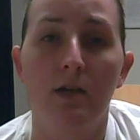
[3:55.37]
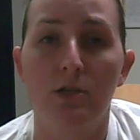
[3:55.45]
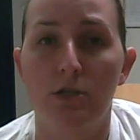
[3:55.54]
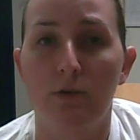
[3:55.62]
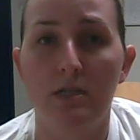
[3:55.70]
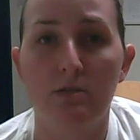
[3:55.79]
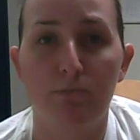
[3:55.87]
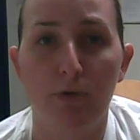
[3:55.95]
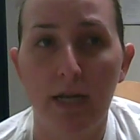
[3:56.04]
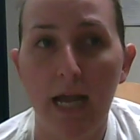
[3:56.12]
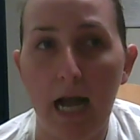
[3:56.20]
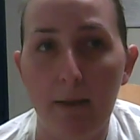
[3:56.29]
So he's
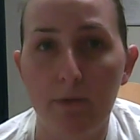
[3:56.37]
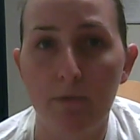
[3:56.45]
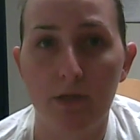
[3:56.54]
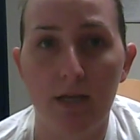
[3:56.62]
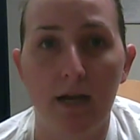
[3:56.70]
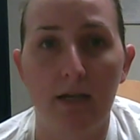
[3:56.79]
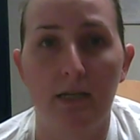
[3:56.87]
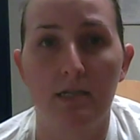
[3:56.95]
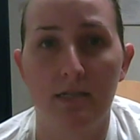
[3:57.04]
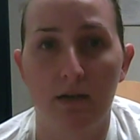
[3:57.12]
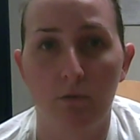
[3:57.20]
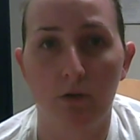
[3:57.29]
pretty happy with that.
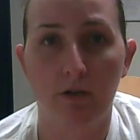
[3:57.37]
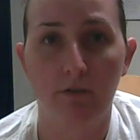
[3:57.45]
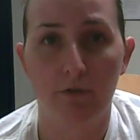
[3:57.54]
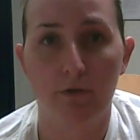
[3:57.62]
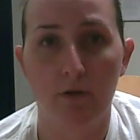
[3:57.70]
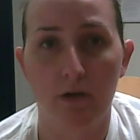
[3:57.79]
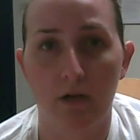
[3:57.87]
He's now working for